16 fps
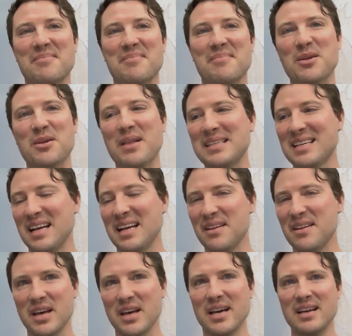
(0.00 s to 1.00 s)
you know, that's kind
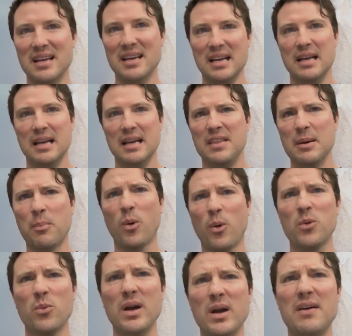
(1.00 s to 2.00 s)
of the
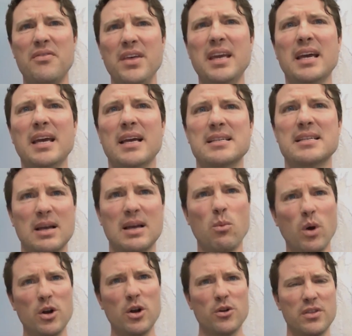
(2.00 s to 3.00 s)
important way of thinking is like,
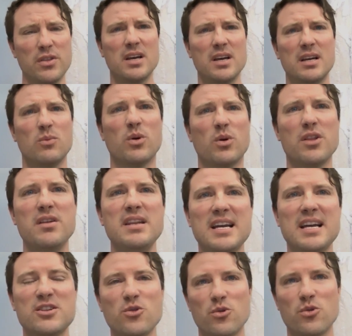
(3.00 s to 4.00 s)
what are the
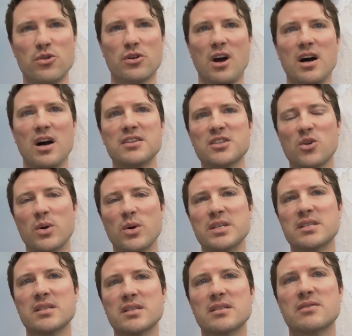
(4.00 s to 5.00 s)
next order
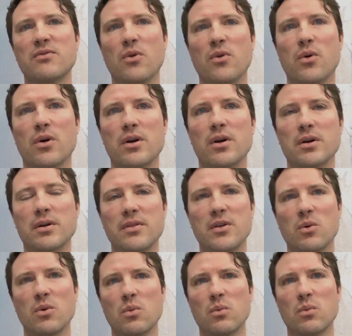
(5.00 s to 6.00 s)
consequences for
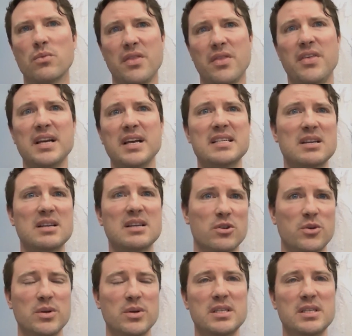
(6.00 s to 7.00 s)
the things that we're
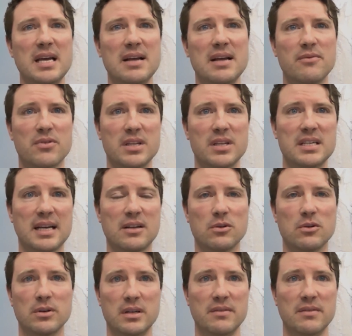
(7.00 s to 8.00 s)
doing today and for the
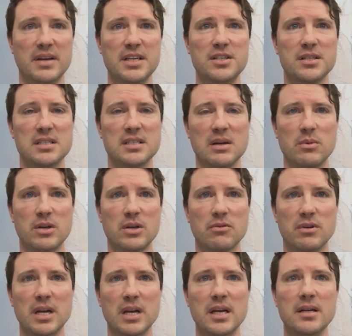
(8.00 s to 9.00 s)
technical innovations that we
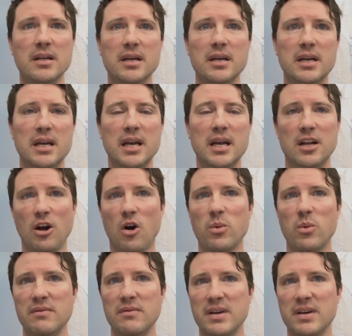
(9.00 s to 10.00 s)
create? And are
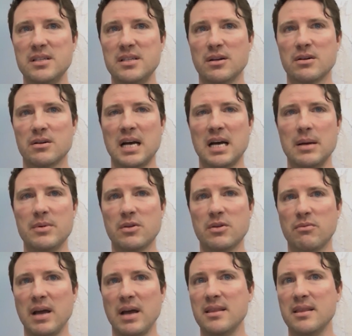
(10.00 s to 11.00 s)
we investing our time in
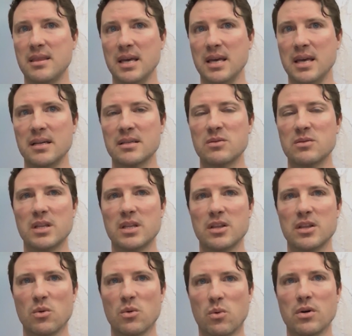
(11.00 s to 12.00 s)
the right things
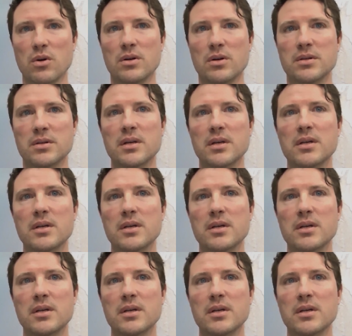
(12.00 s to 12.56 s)
within the world?